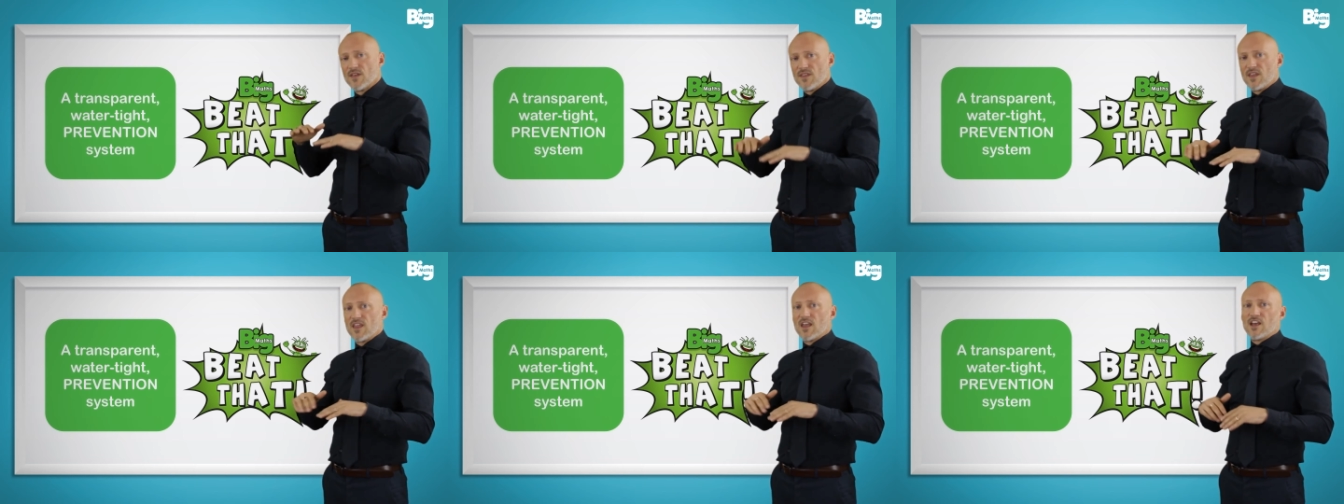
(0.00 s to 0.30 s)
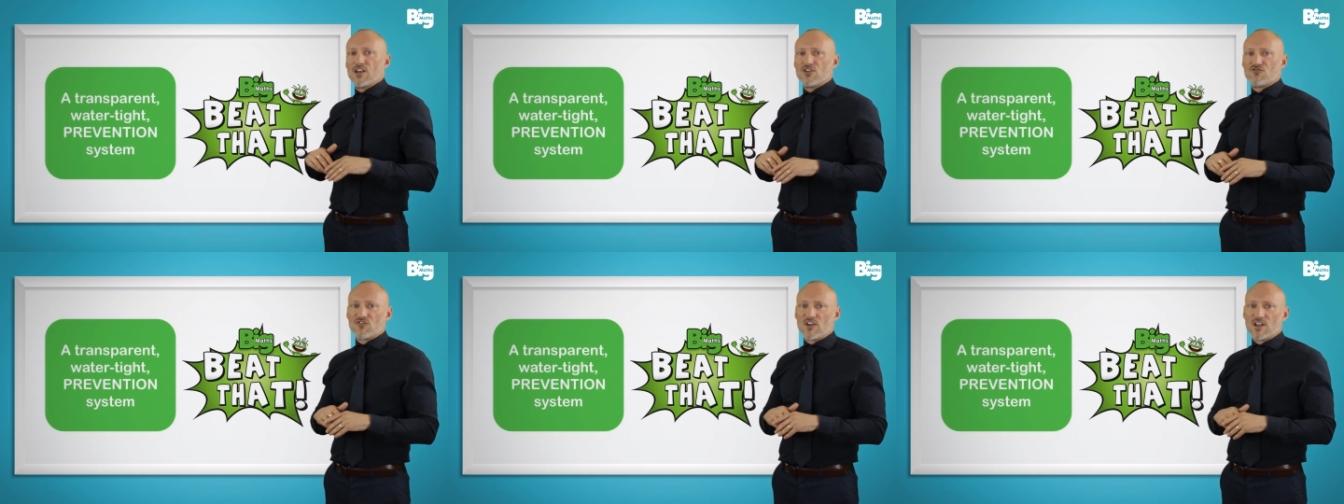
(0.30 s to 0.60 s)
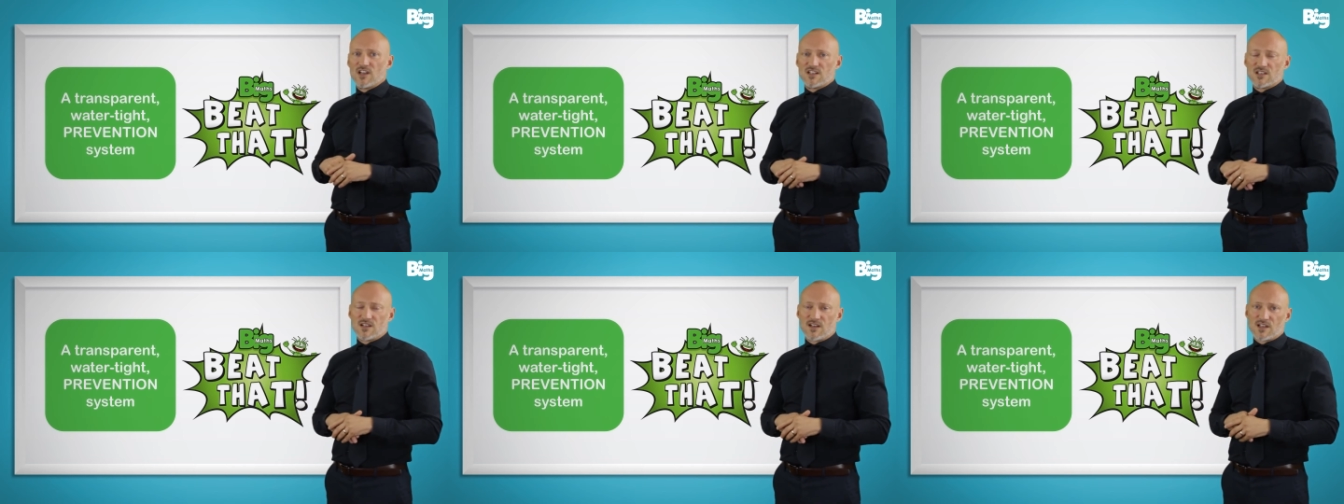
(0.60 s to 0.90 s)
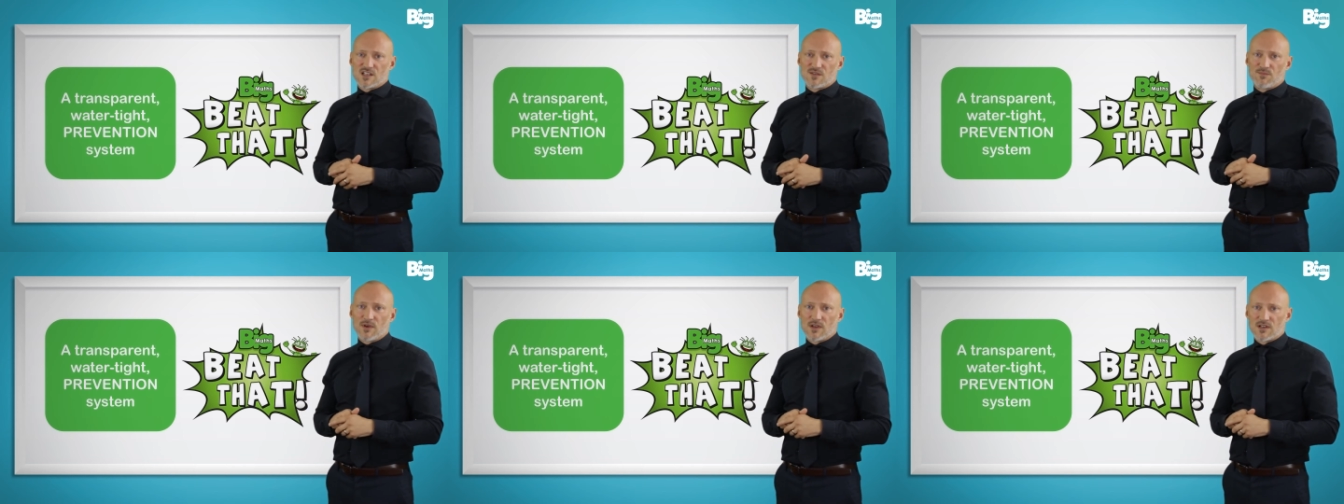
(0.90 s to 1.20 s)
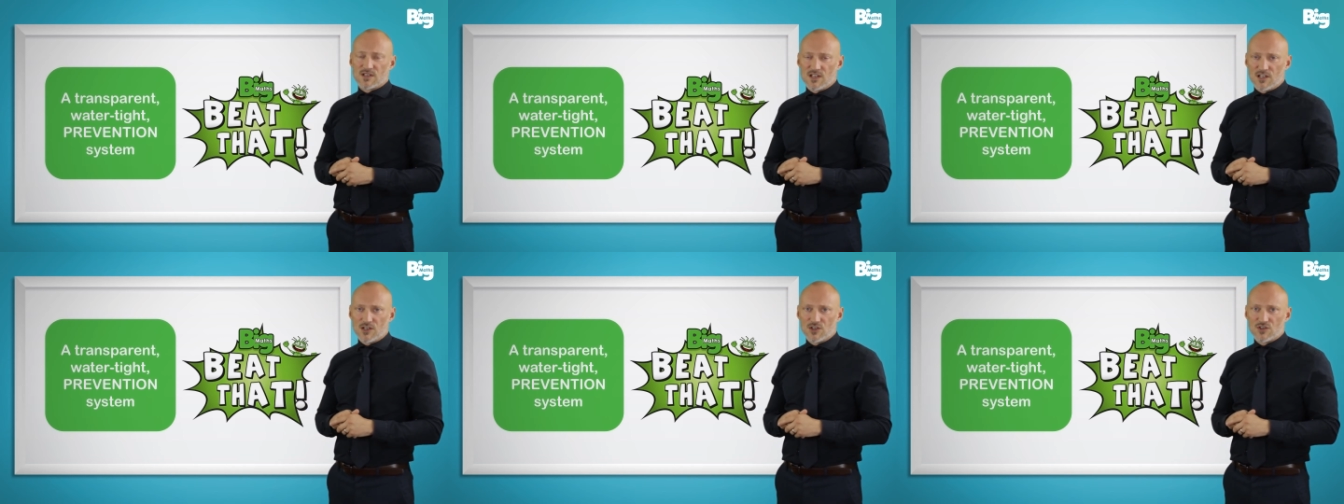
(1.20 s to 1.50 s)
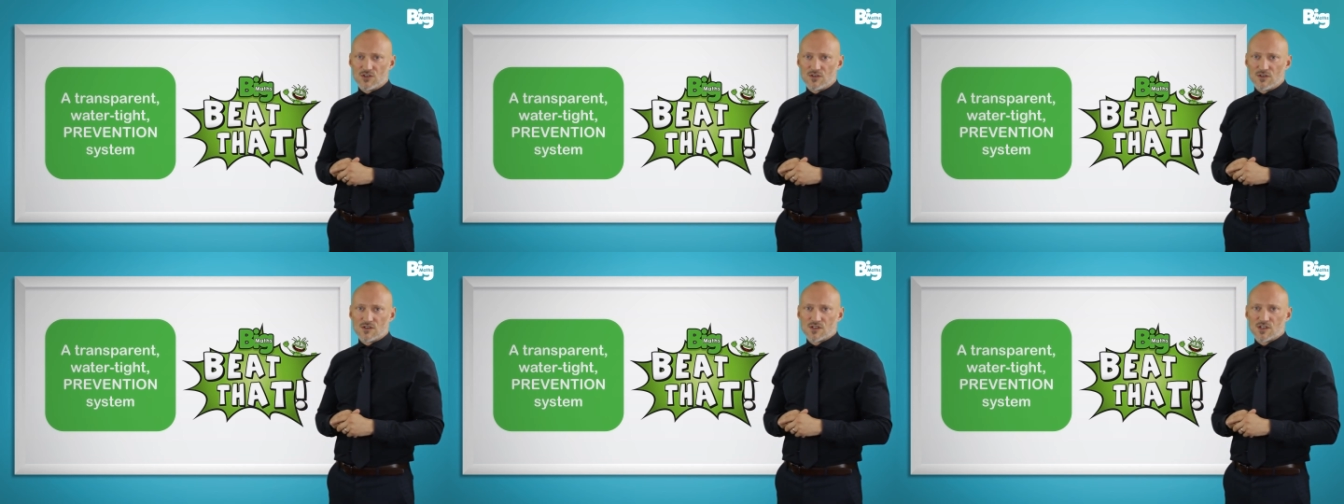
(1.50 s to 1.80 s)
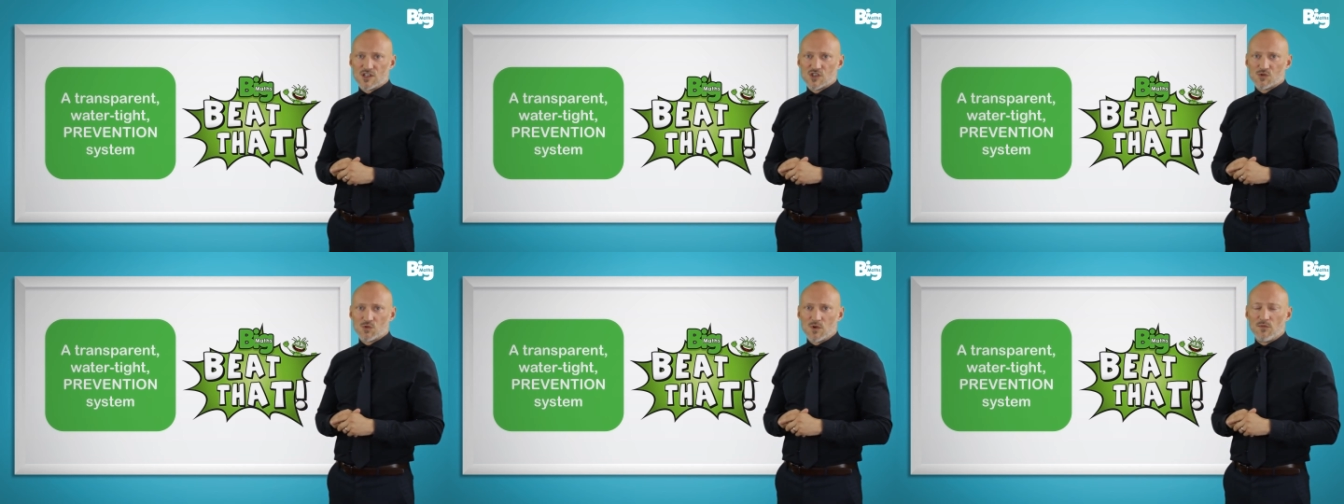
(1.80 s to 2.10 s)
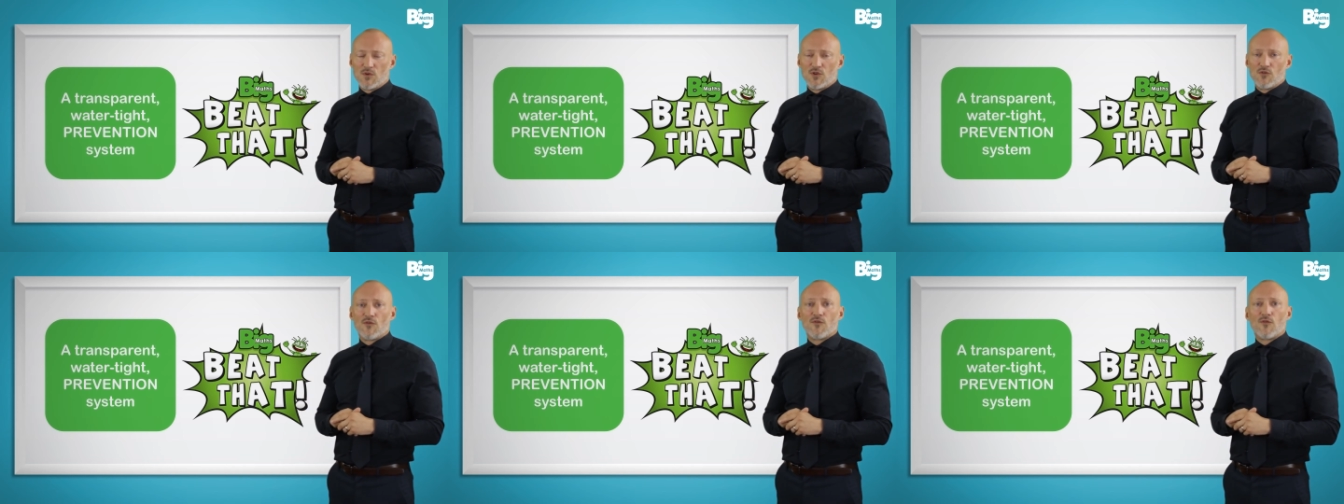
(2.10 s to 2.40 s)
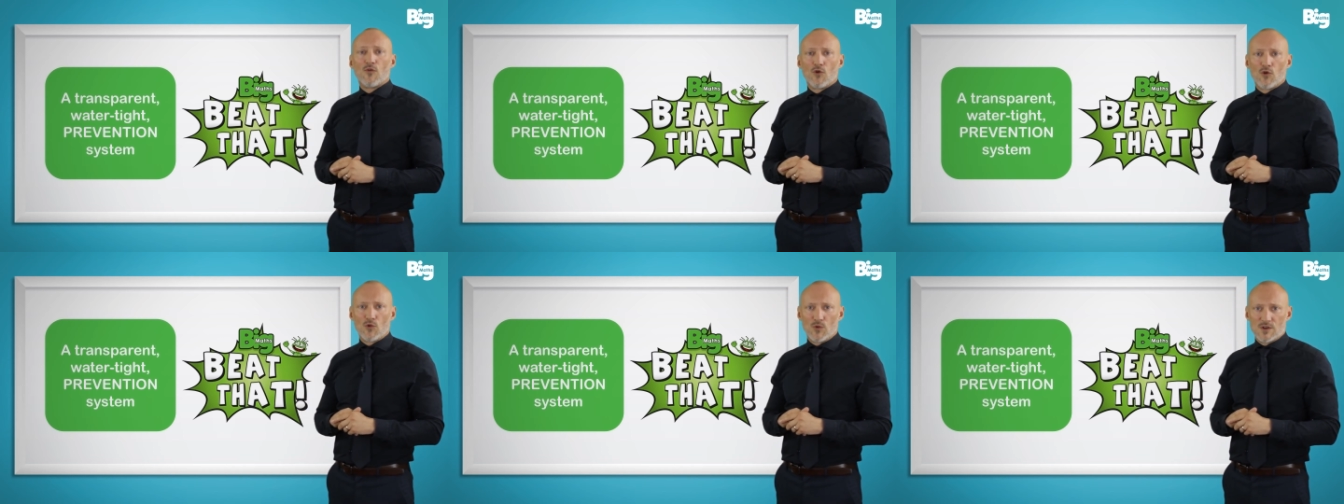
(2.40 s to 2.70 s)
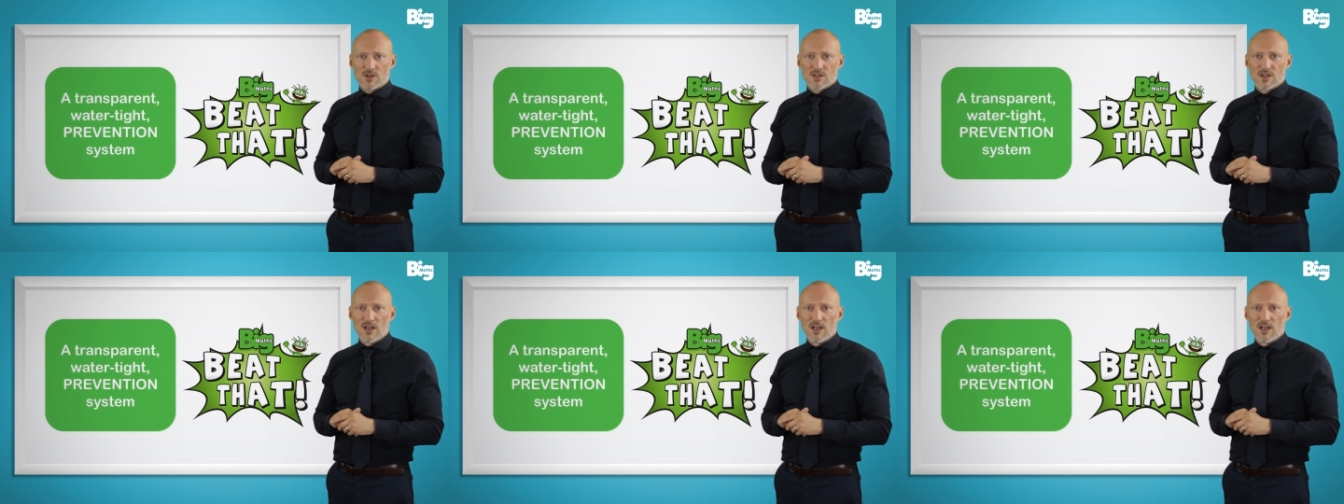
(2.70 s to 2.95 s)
the age-related expectations as we move forward.